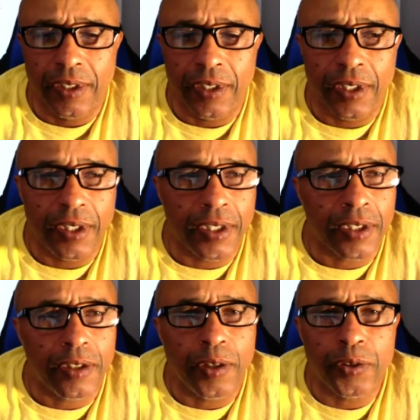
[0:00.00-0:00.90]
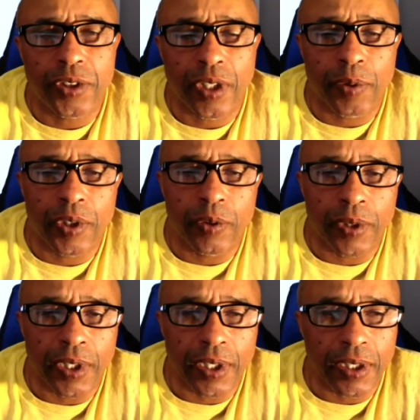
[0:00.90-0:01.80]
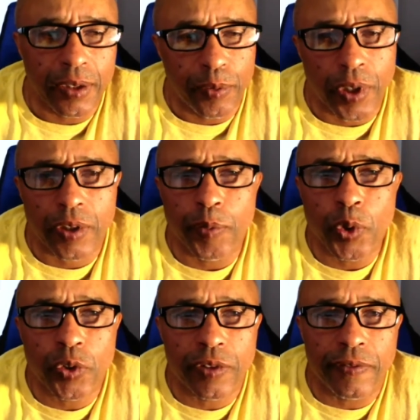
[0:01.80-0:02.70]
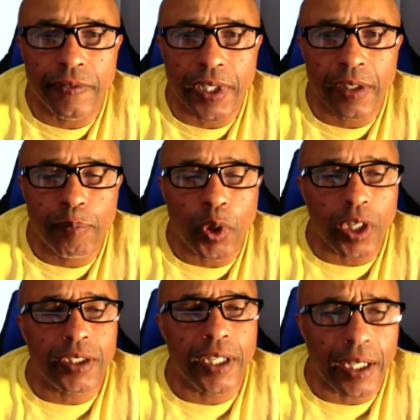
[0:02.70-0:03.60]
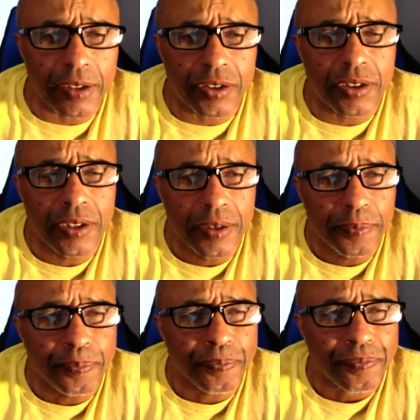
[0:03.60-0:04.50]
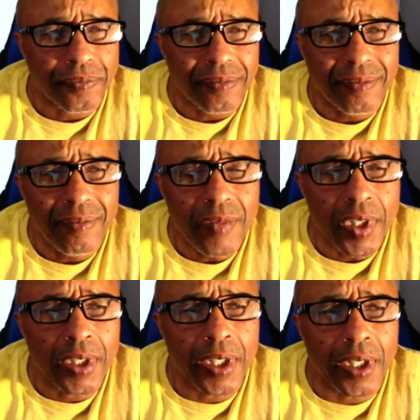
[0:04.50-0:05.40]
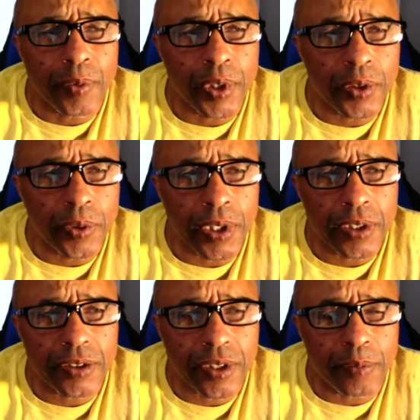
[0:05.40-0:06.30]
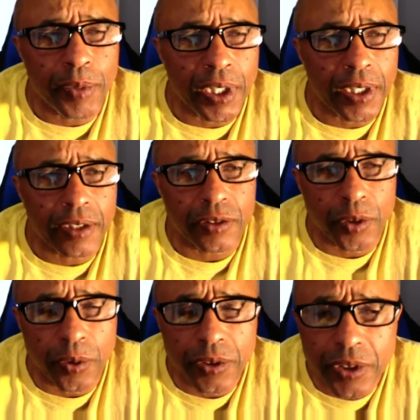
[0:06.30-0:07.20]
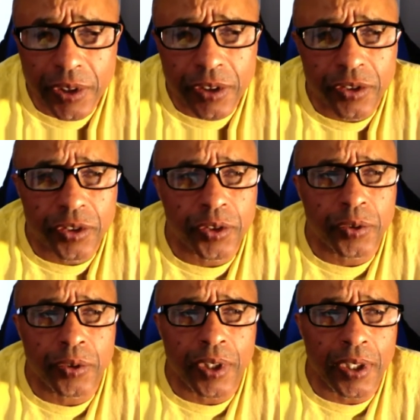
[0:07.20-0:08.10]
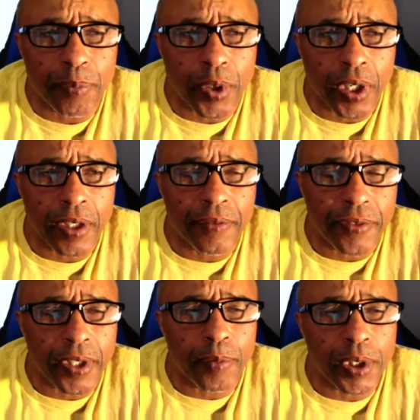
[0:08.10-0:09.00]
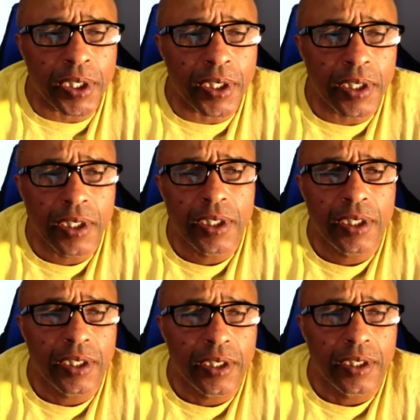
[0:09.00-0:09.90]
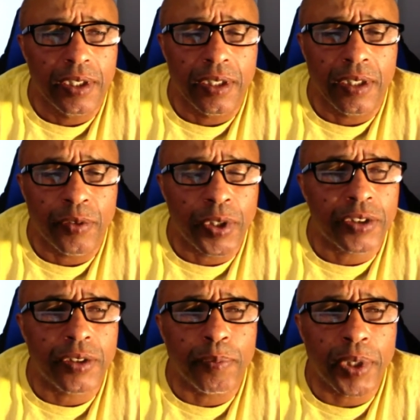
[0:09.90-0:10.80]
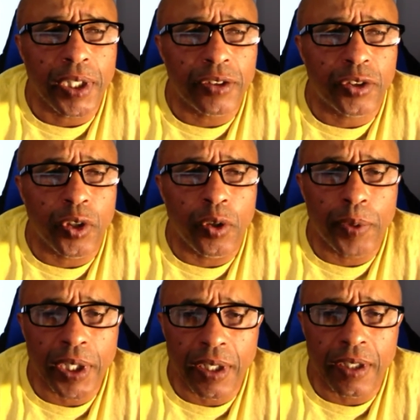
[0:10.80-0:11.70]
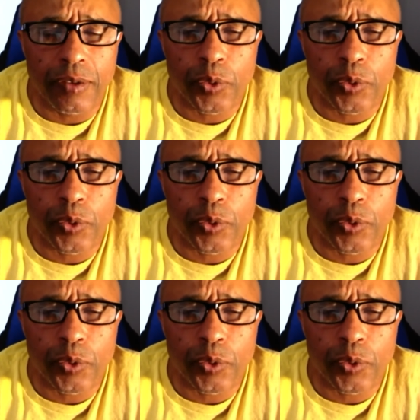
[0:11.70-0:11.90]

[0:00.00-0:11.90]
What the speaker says: In closing, I want to welcome you to Vike Podcast. Again, I want to send my condolences to the Bryant family. Rest in peace, Kobe.